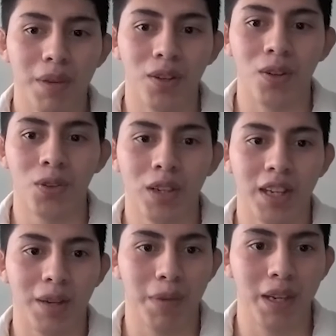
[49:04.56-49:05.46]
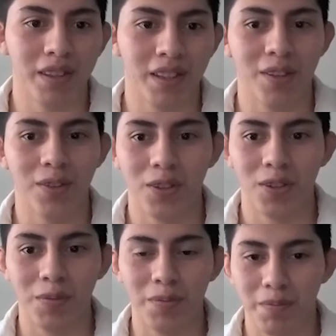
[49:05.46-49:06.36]
may not look like a big thing, you
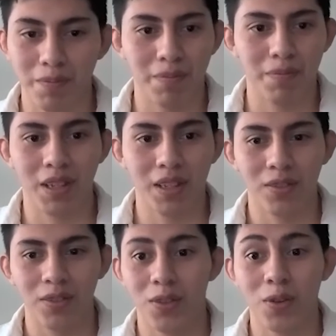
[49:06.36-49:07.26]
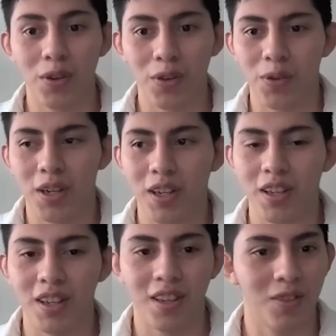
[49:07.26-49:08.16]
know, because, you know, you're doing
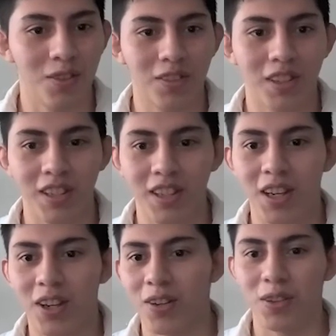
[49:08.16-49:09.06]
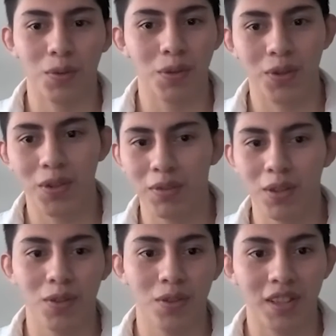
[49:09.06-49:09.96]
it and you see all the work you have
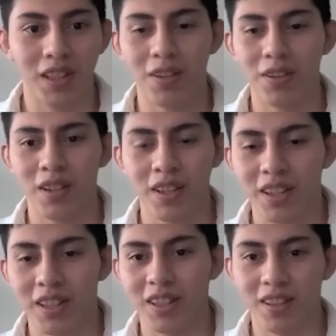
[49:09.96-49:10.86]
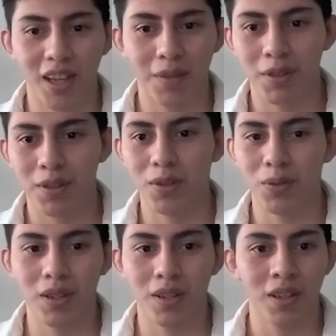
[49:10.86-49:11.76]
done. You see that the times, you know,
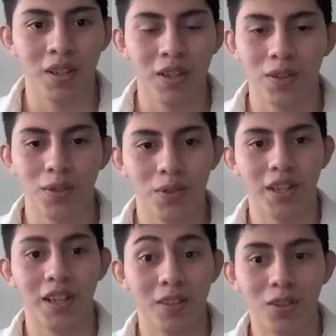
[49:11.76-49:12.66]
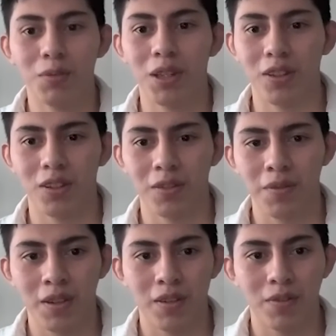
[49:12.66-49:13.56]
when you couldn't get something done.
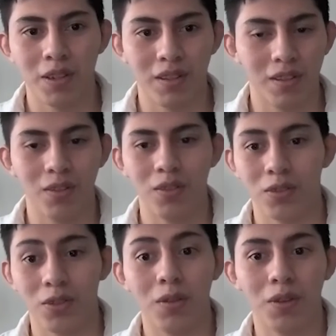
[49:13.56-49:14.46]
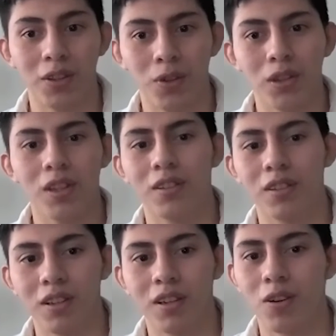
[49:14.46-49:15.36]
And, you know, a door
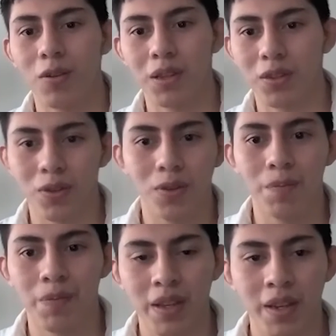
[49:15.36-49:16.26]
didn't open to you.